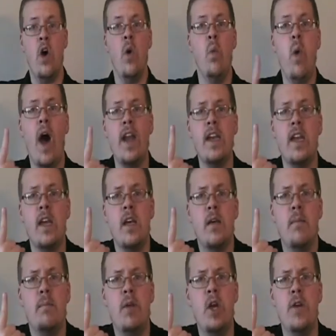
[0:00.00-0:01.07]
One
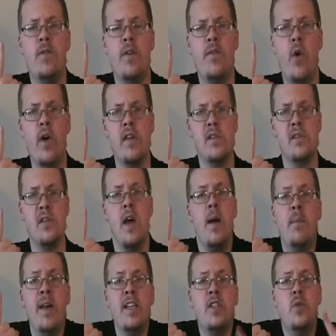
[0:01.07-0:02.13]
beautiful voice,
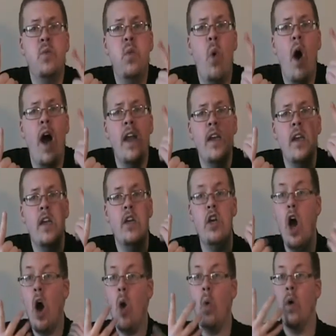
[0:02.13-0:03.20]
plus one,
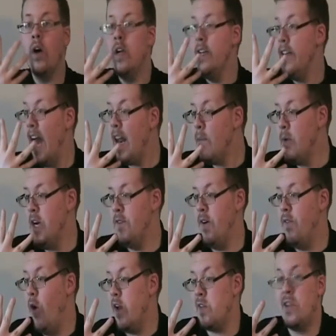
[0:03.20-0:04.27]
no, not a beautiful
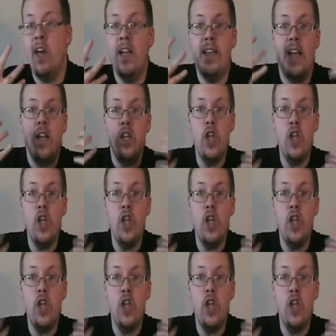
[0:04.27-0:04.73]
voice, that,